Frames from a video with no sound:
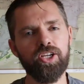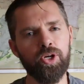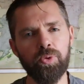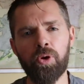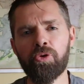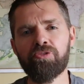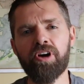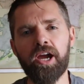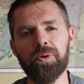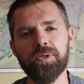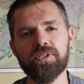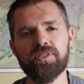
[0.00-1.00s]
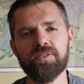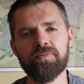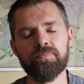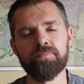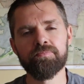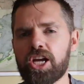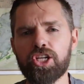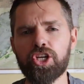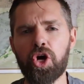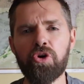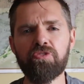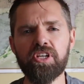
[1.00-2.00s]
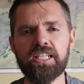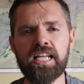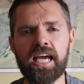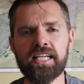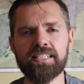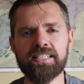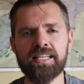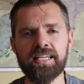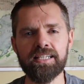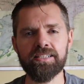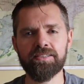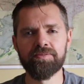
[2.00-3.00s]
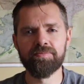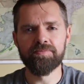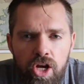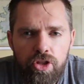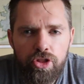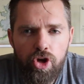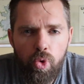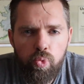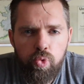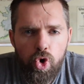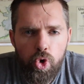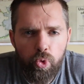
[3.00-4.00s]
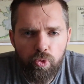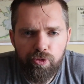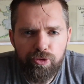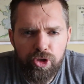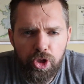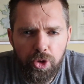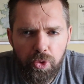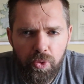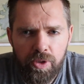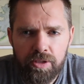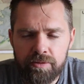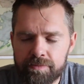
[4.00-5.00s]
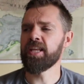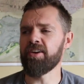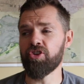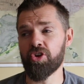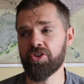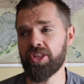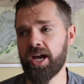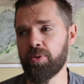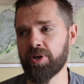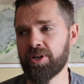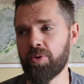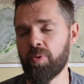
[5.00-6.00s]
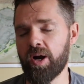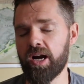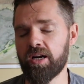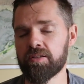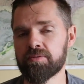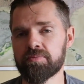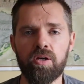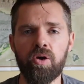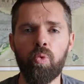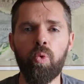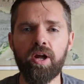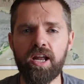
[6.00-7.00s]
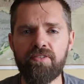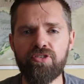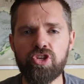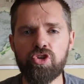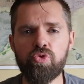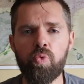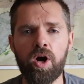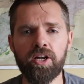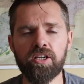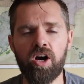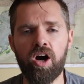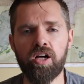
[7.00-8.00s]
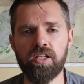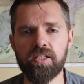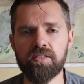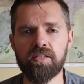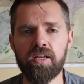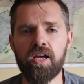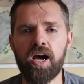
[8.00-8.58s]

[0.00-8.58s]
coronavirus, COVID-19, the Wu flu. Haven't heard that one in a while. Whatever you want to call it,